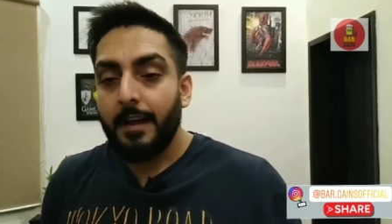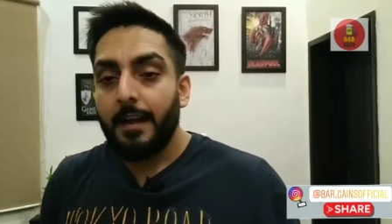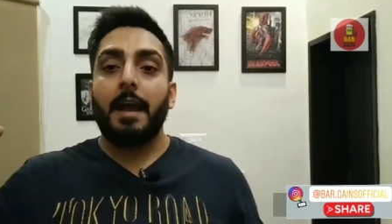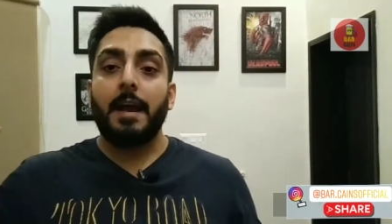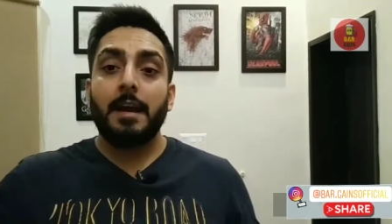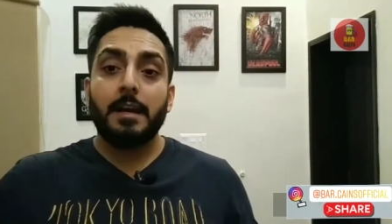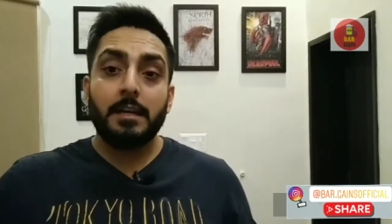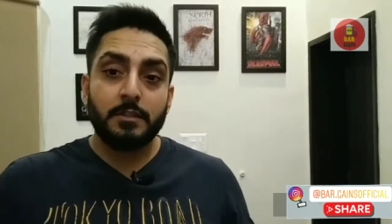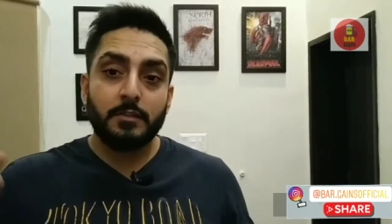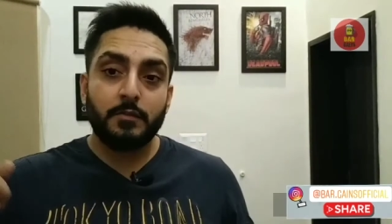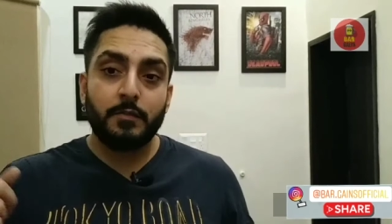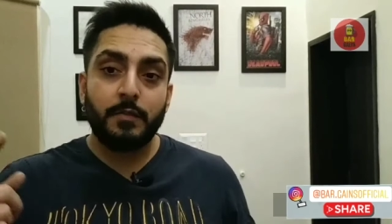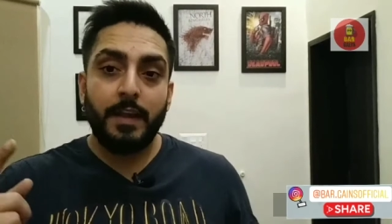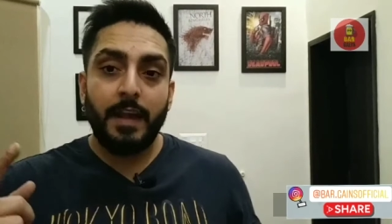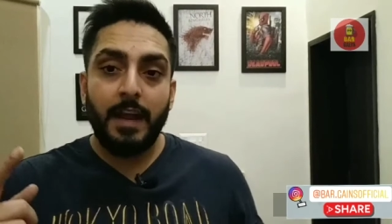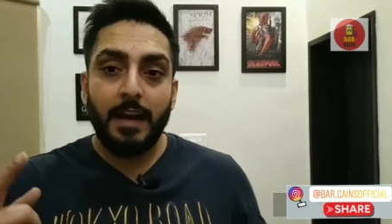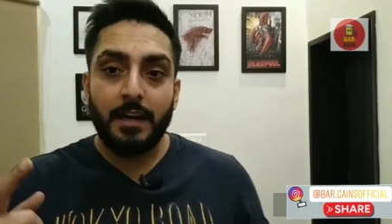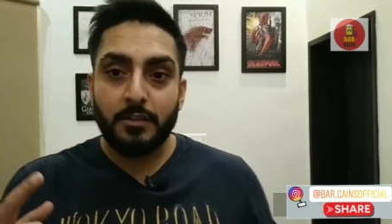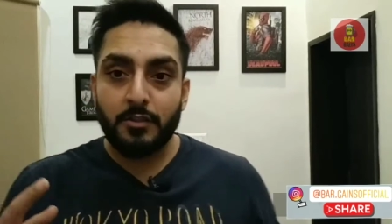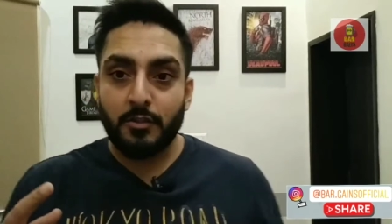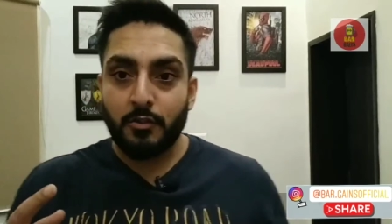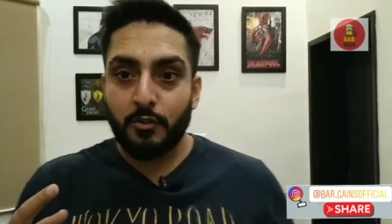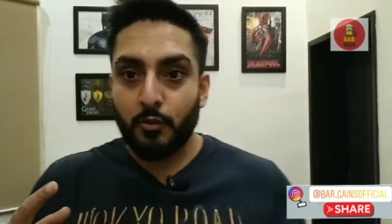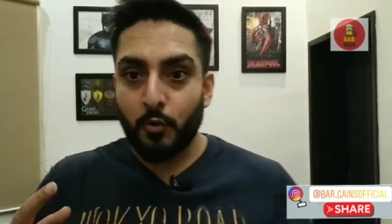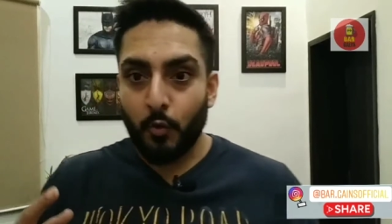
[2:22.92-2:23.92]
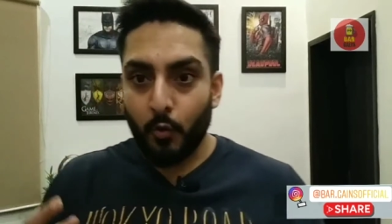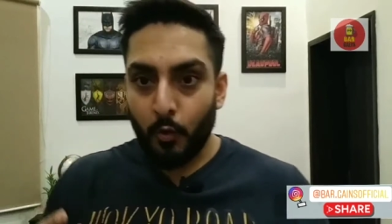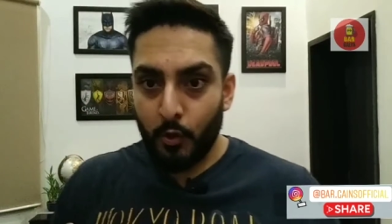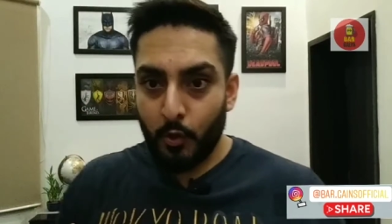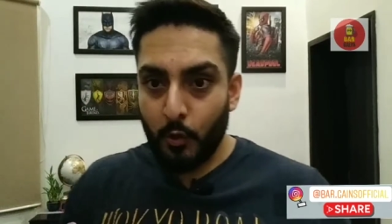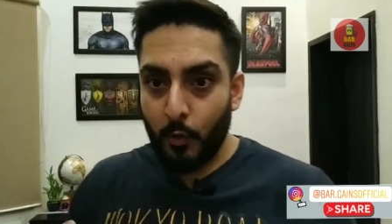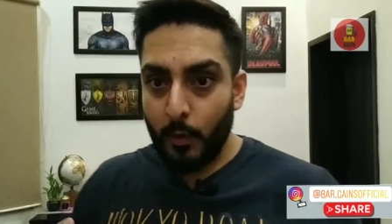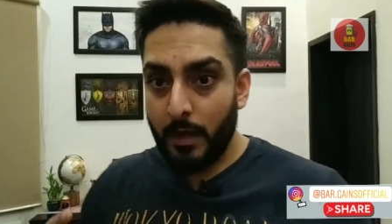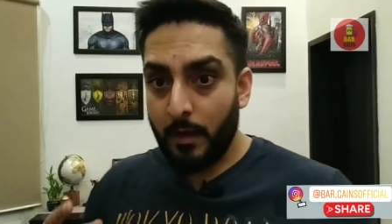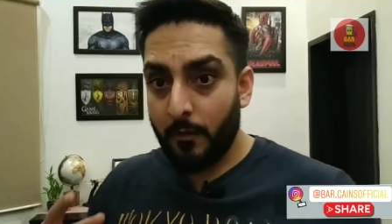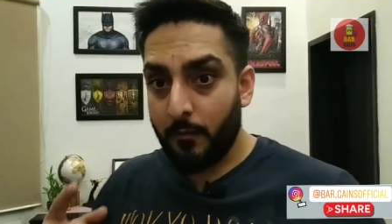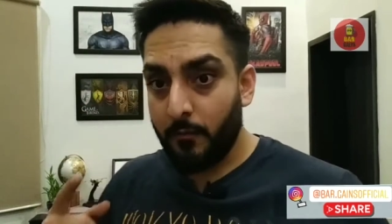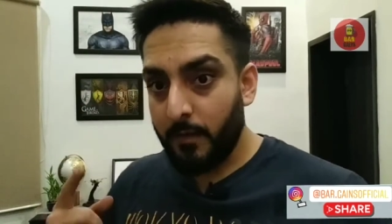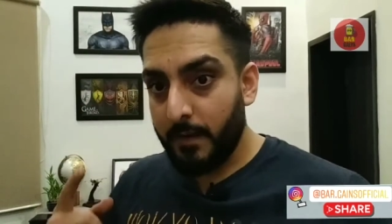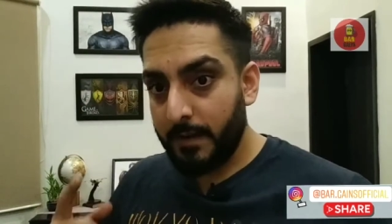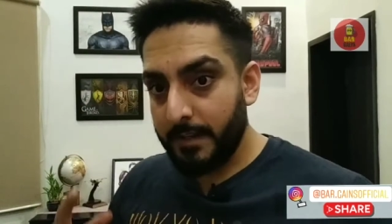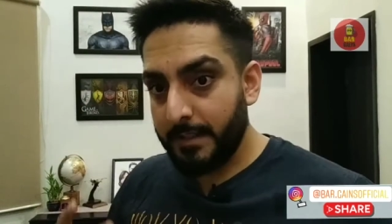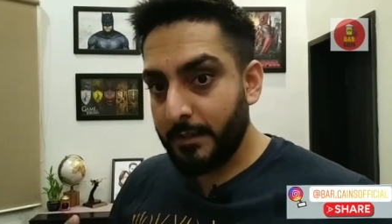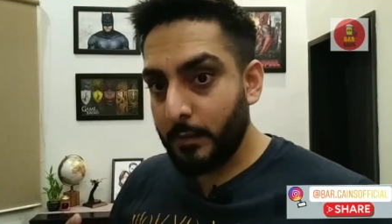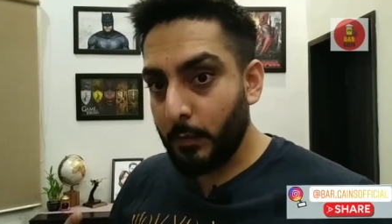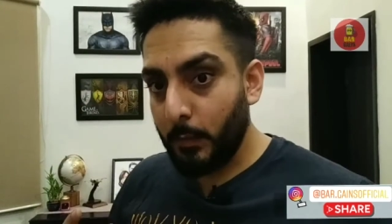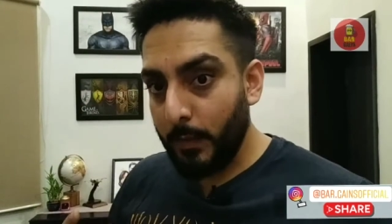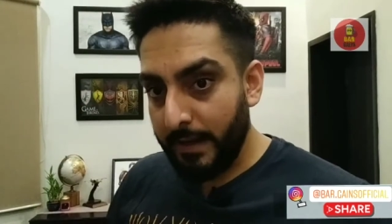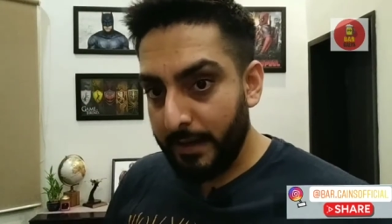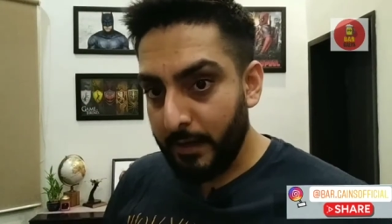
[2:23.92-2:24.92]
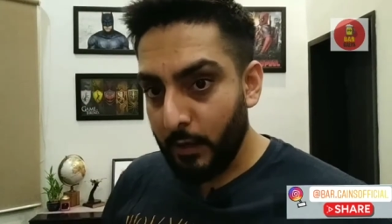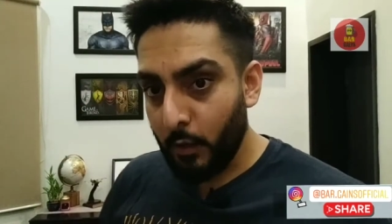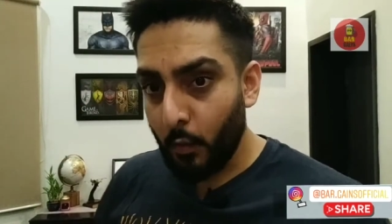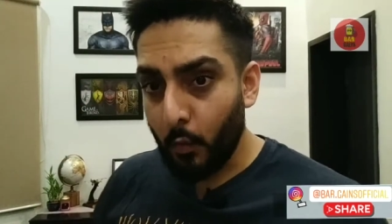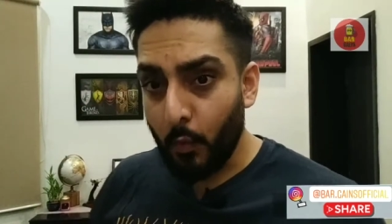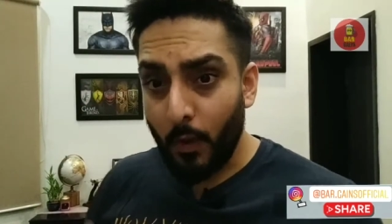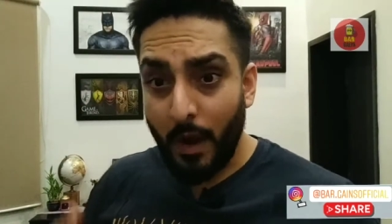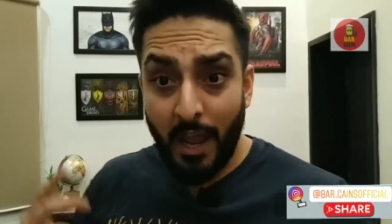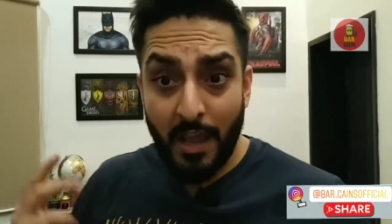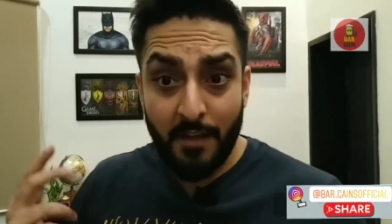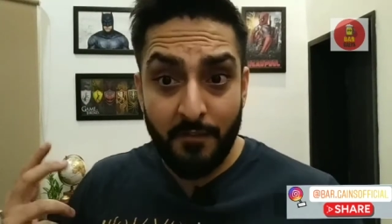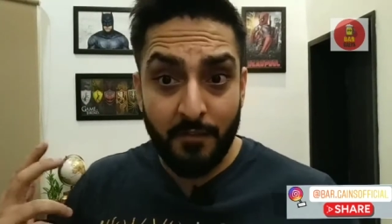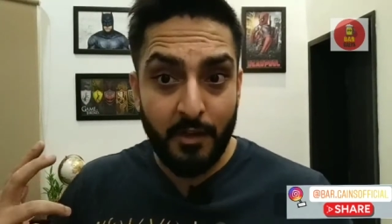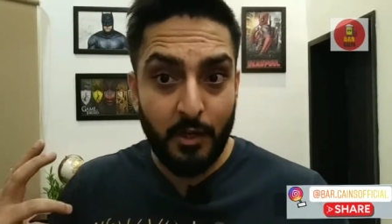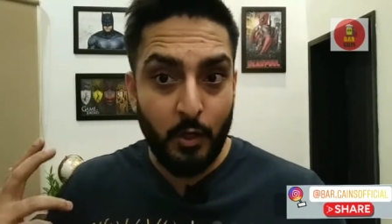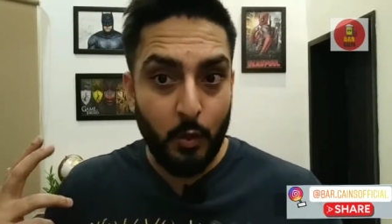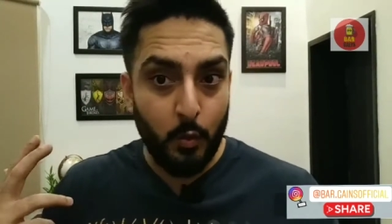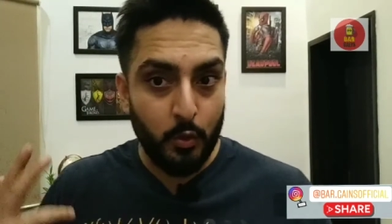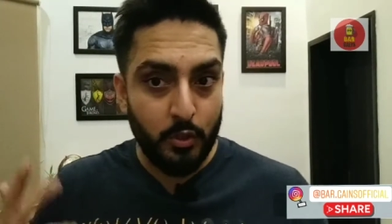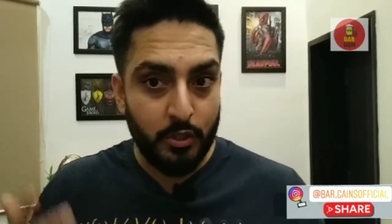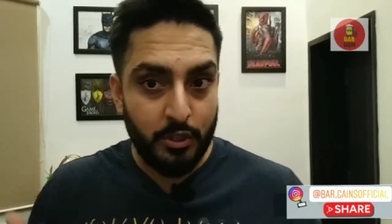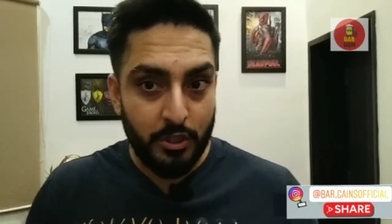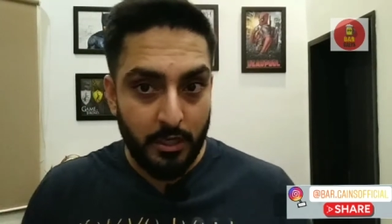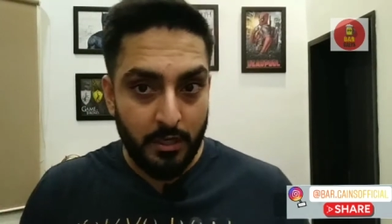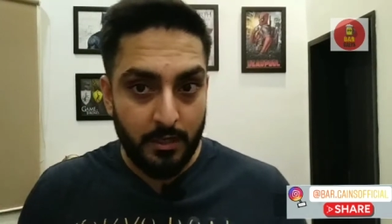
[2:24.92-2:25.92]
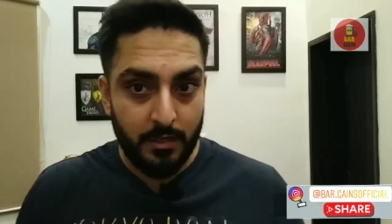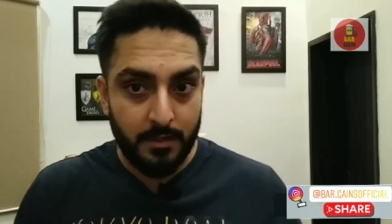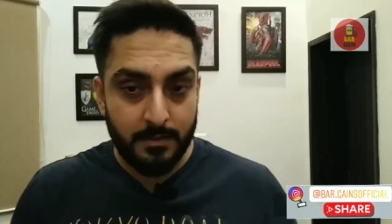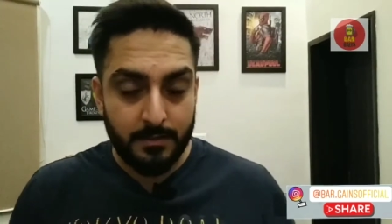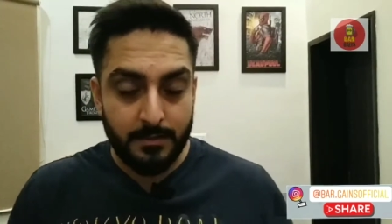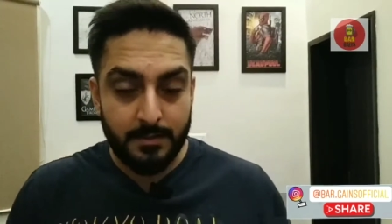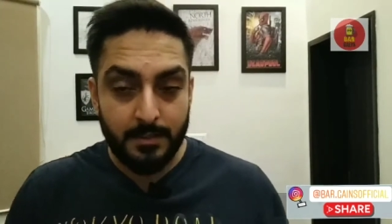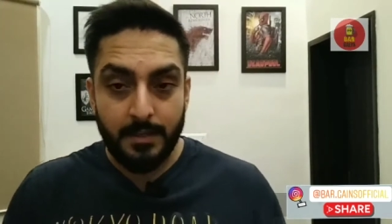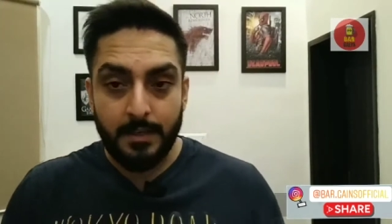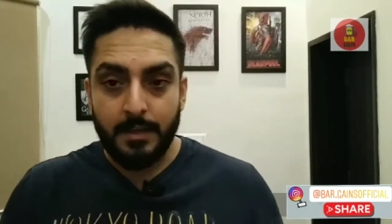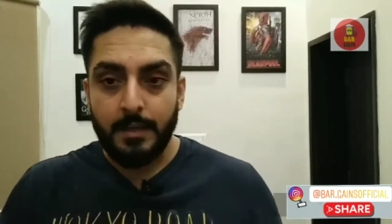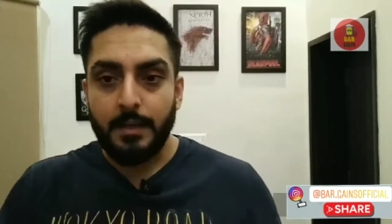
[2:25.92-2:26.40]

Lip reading: As we had showed you in our first video why we do cheers,